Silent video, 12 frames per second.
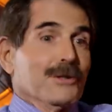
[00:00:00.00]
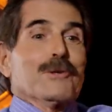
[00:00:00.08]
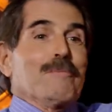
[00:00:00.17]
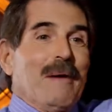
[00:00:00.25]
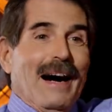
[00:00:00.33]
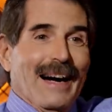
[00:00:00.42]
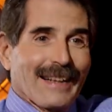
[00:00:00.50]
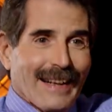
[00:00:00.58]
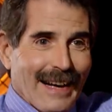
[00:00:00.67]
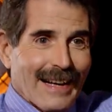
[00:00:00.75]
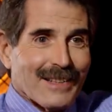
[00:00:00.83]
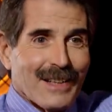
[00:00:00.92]
your
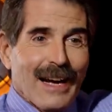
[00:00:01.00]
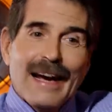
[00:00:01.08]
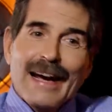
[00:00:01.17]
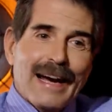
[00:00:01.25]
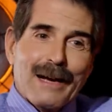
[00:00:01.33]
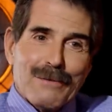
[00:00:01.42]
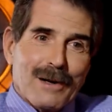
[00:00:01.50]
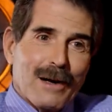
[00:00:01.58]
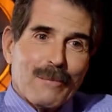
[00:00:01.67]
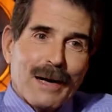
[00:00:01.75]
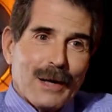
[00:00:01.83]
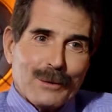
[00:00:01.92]
podcasts, have
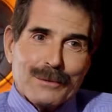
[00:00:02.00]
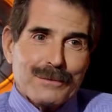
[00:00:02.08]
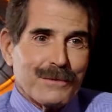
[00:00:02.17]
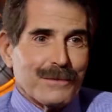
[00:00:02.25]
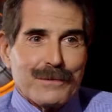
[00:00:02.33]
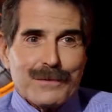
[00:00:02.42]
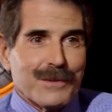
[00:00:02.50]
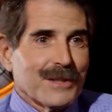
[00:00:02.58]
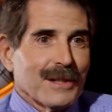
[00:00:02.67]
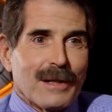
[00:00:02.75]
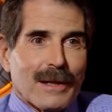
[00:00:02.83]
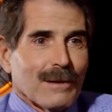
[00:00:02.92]
come out of
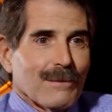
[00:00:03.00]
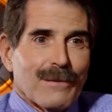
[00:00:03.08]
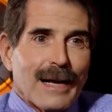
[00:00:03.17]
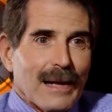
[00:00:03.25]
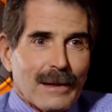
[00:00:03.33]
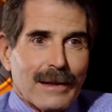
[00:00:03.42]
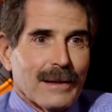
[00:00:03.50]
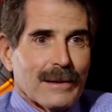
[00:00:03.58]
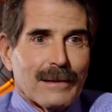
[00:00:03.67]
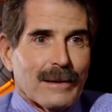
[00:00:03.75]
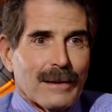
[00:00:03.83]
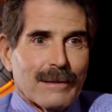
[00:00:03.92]
Silicon Valley
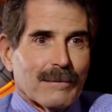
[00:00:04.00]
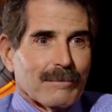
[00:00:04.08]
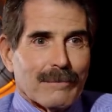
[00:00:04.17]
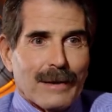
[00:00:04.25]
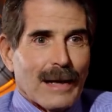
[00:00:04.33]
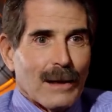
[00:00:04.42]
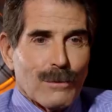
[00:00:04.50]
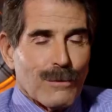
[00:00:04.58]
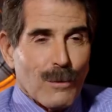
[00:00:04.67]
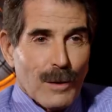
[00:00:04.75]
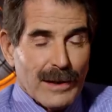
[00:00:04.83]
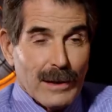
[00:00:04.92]
and, and
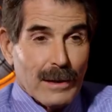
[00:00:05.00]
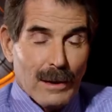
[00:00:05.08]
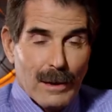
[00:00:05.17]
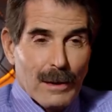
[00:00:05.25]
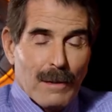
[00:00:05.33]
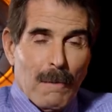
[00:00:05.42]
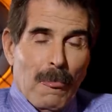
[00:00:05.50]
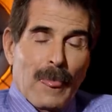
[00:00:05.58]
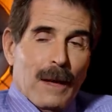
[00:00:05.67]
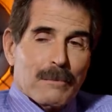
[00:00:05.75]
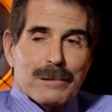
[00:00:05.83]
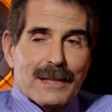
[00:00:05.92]
California,
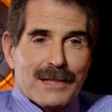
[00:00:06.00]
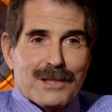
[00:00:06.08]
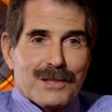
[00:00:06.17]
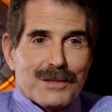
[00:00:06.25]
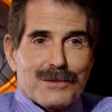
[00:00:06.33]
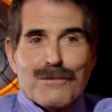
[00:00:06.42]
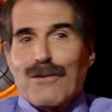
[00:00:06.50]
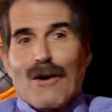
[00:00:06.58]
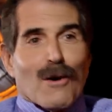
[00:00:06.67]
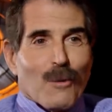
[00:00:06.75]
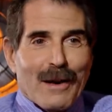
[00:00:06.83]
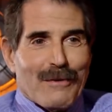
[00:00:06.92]
places
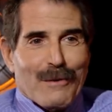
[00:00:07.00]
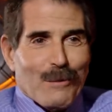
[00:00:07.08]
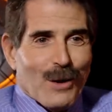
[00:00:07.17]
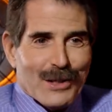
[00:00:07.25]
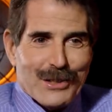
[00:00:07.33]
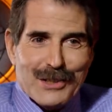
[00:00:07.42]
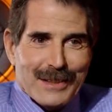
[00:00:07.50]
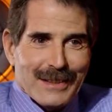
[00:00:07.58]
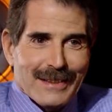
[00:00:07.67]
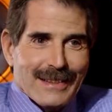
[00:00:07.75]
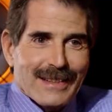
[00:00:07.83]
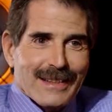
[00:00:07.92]
far away from Washington,
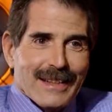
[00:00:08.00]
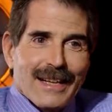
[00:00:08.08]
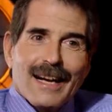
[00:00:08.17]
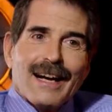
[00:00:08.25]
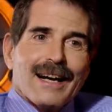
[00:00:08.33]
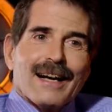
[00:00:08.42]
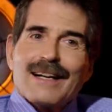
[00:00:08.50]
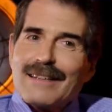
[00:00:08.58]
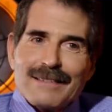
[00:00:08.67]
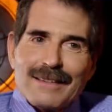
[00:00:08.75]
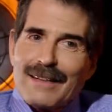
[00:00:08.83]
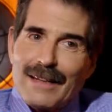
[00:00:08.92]
D C?
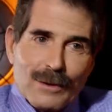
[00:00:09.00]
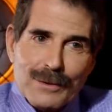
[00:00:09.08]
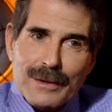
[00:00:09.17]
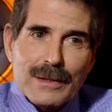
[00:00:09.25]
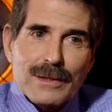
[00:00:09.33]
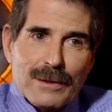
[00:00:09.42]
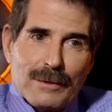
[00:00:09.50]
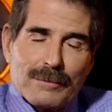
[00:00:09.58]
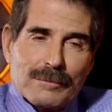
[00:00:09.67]
I don't think so.